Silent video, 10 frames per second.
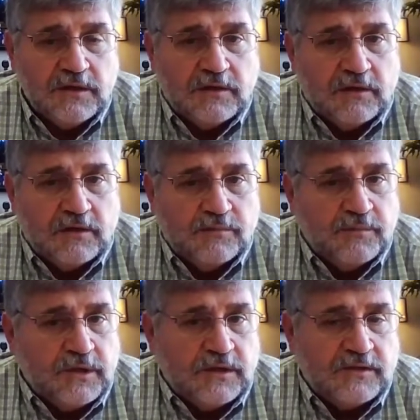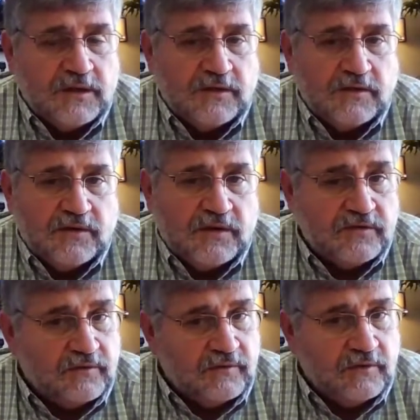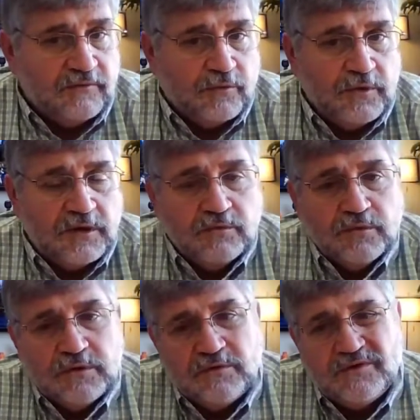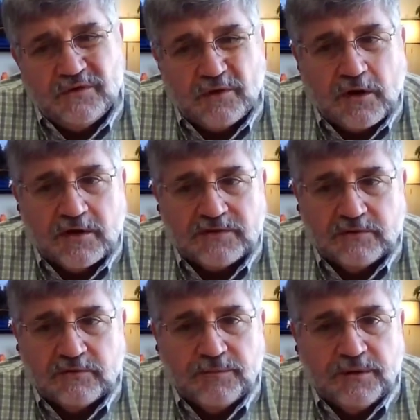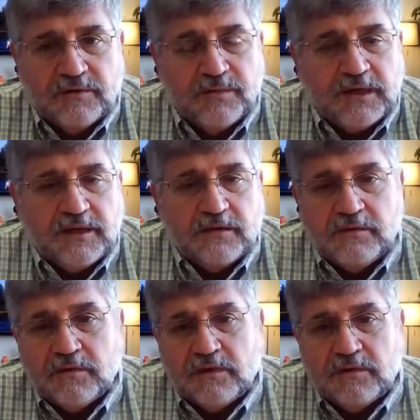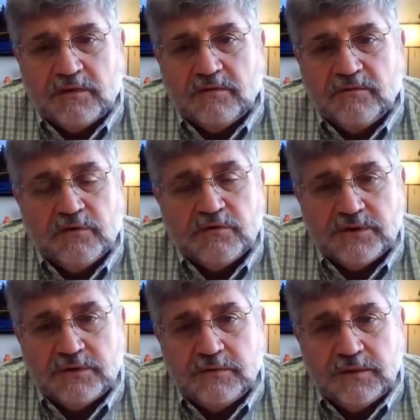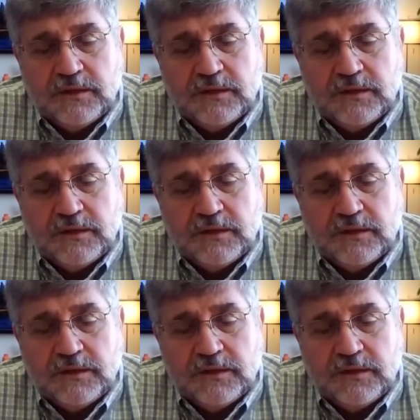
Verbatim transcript: Um, and, and, and so therefore you can reduce your cost a little bit of making the conversion.